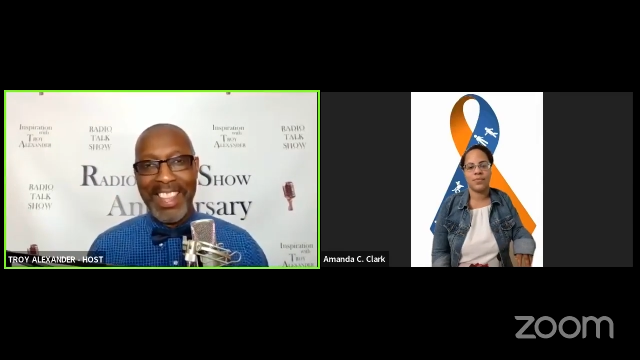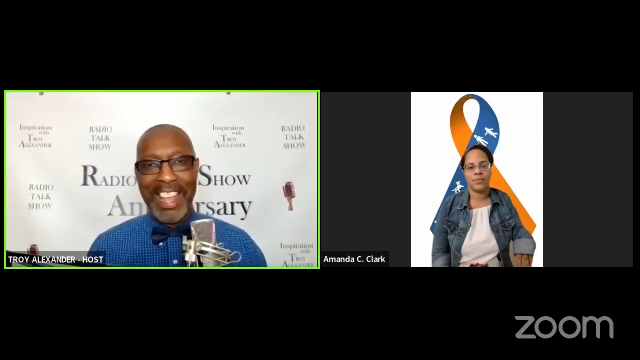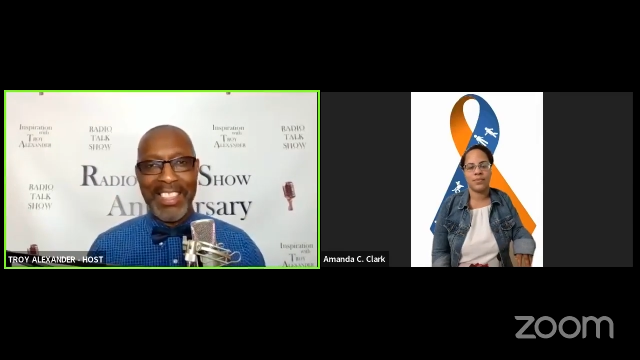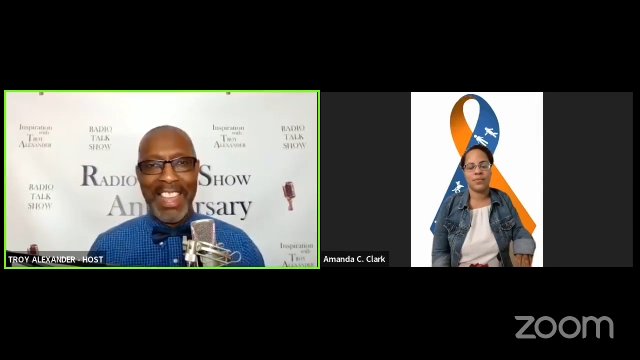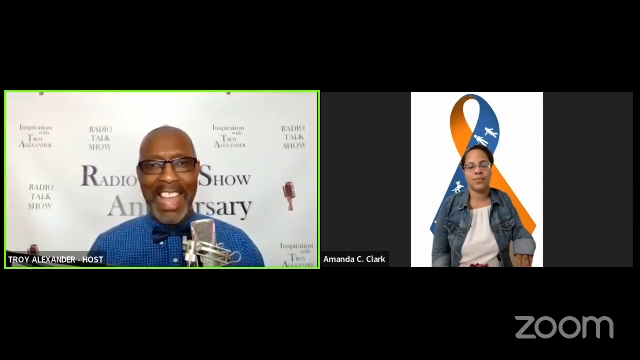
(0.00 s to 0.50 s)

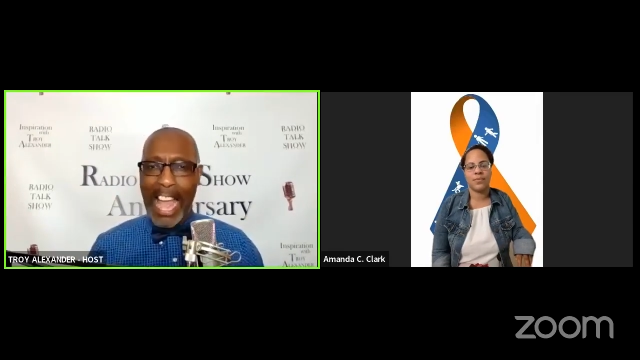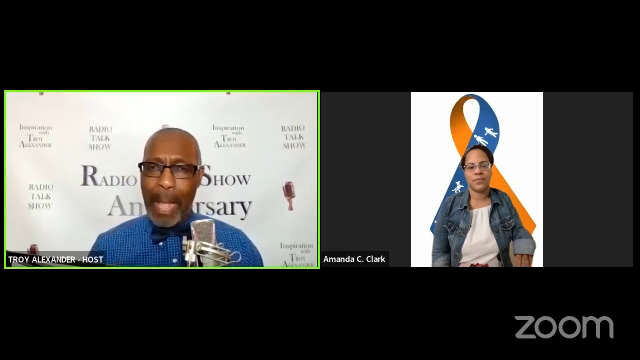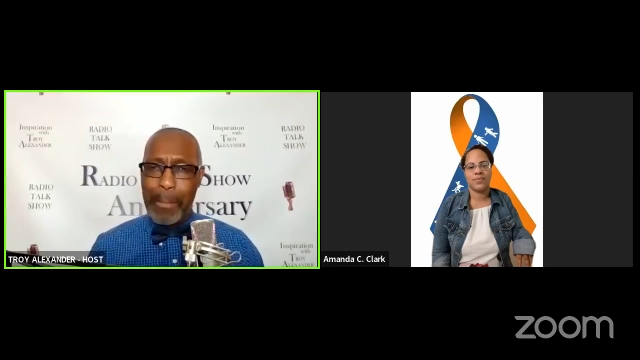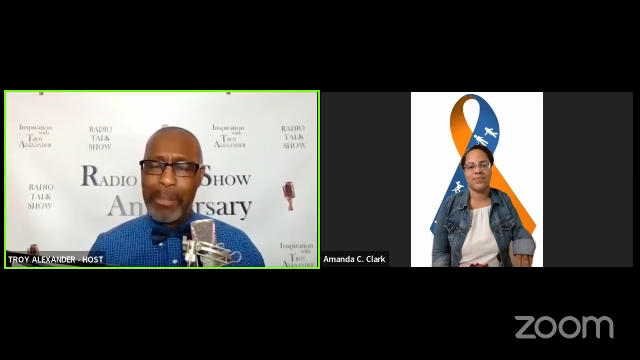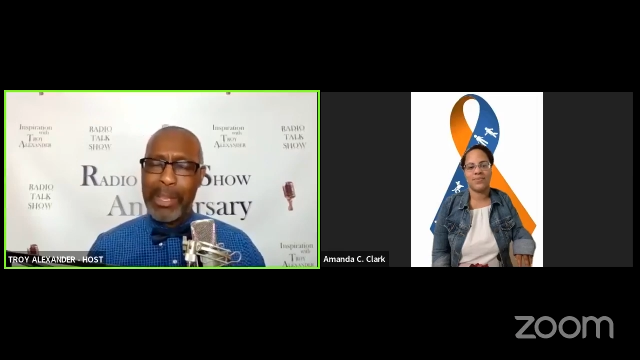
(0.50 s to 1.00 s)
that
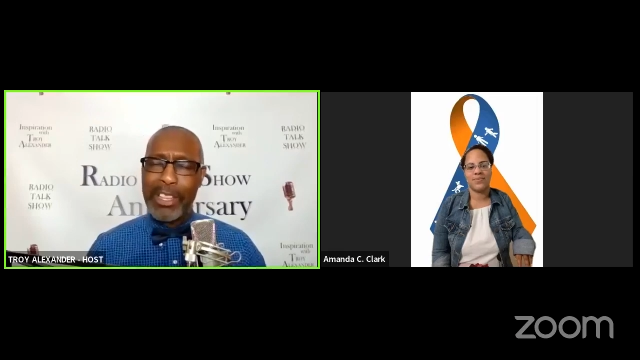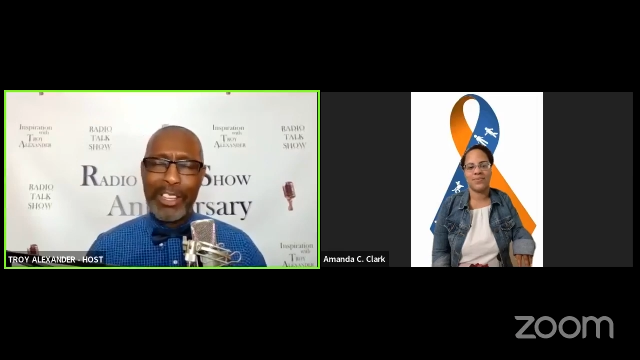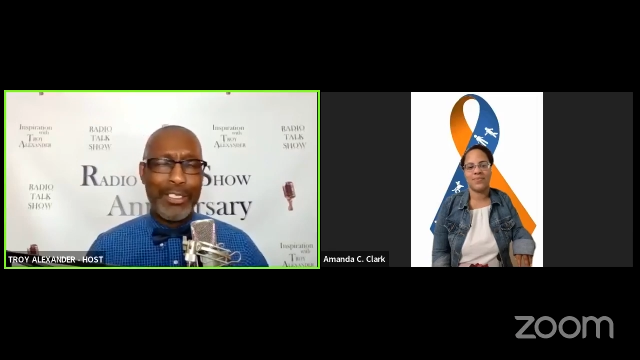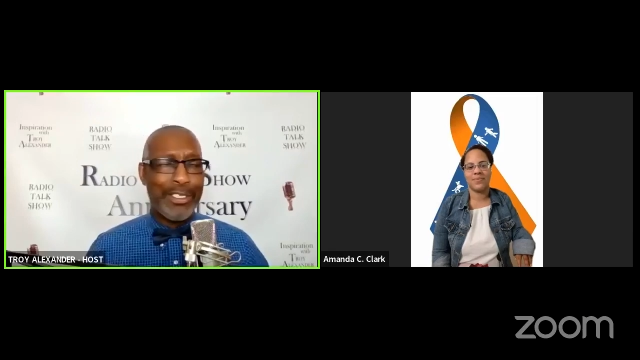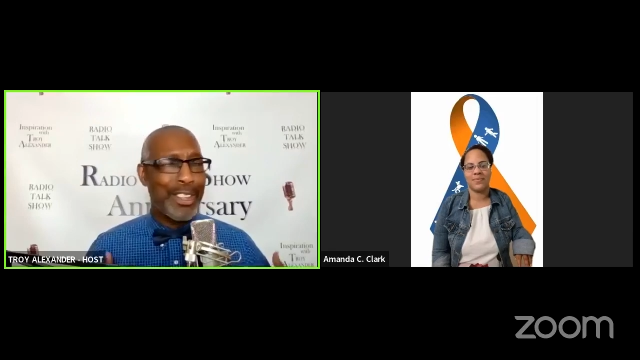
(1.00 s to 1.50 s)
happened,
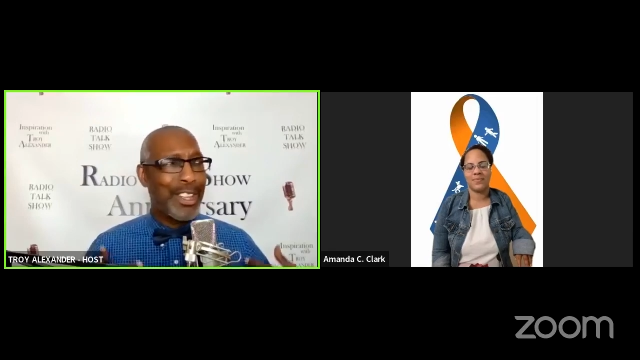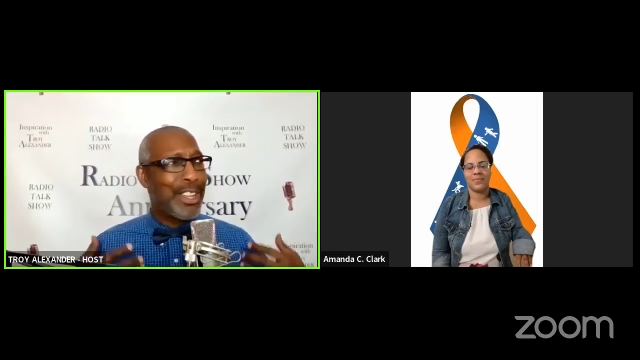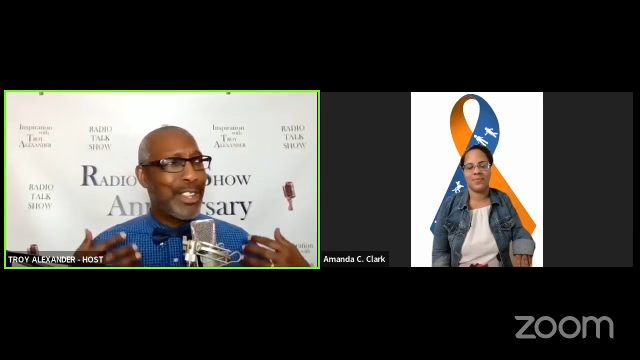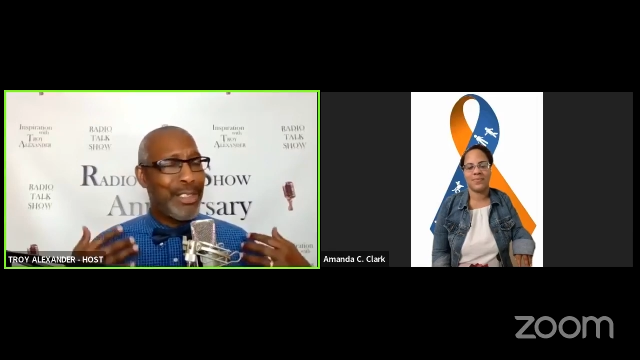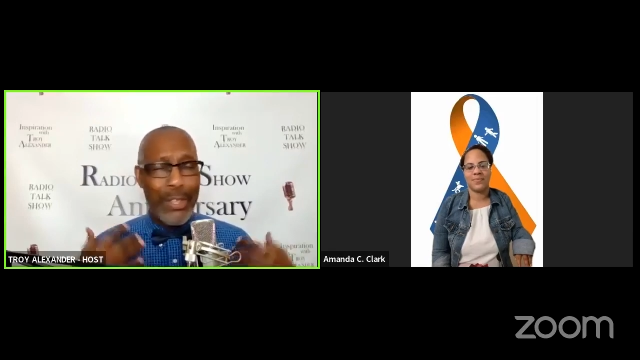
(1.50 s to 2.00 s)
because
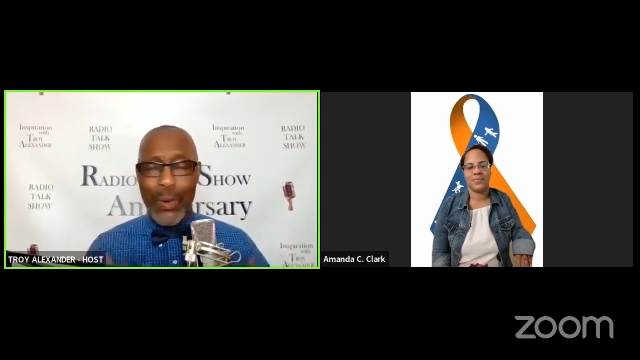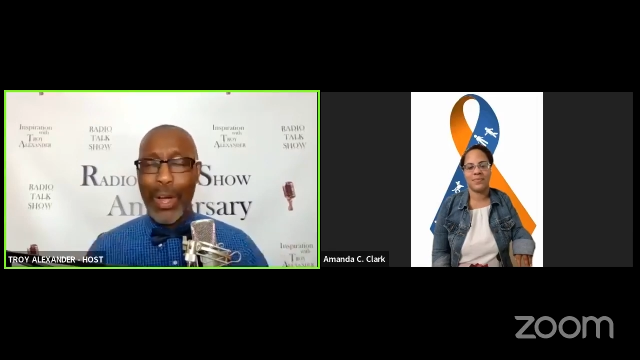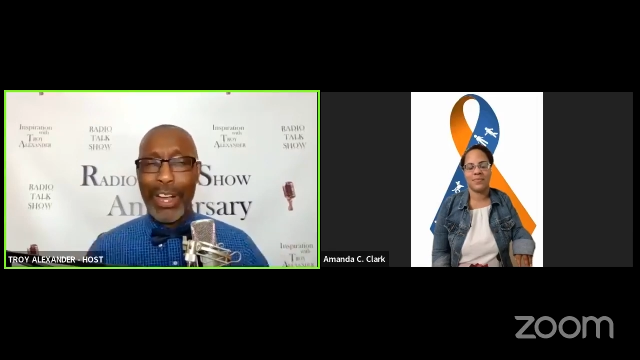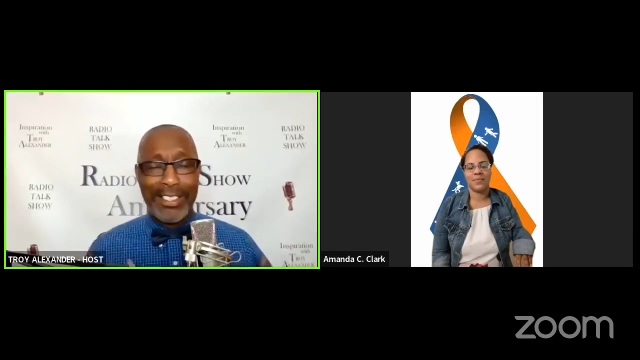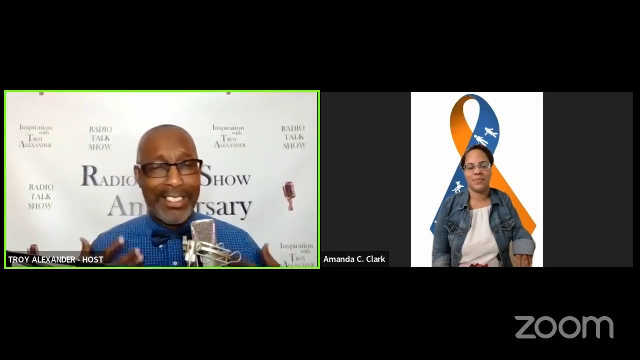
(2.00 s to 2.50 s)

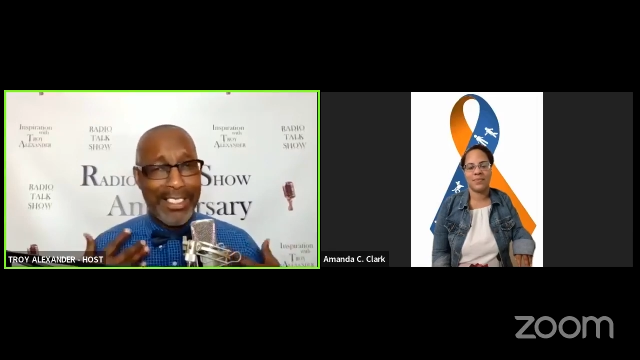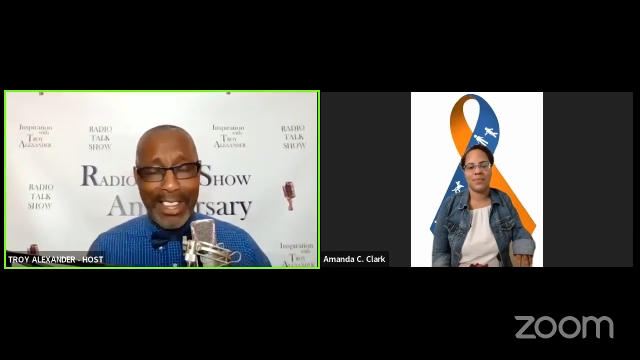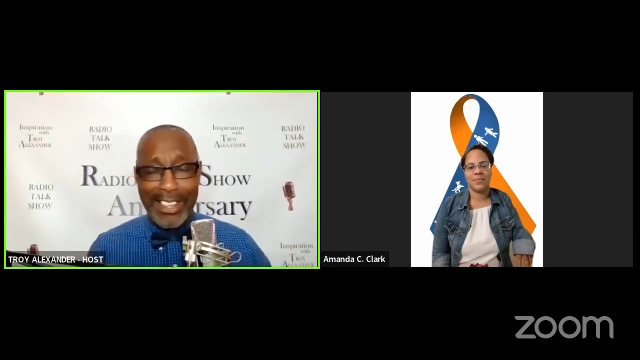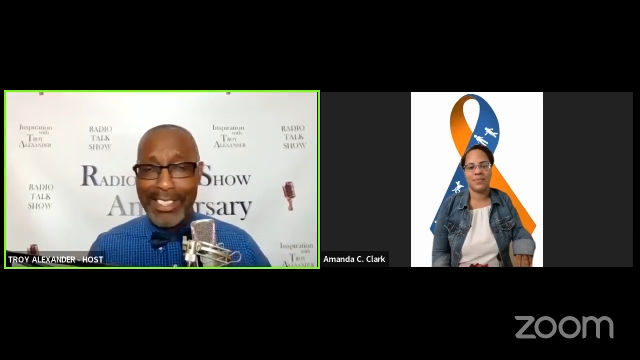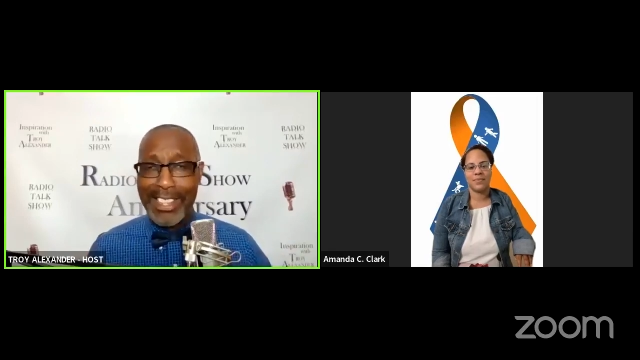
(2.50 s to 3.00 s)
you are
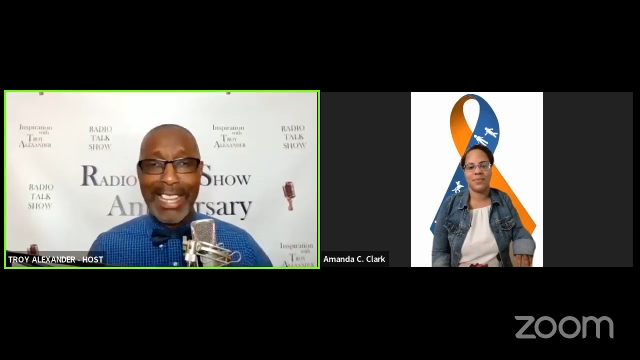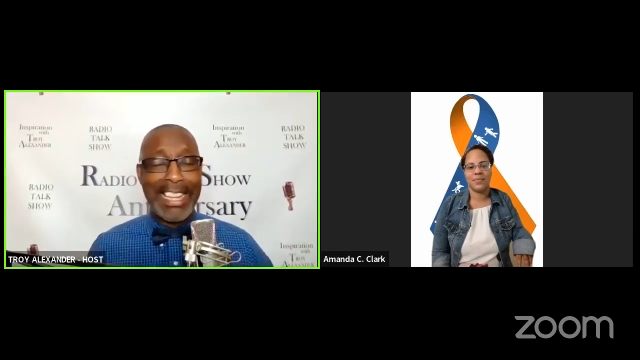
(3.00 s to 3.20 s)
such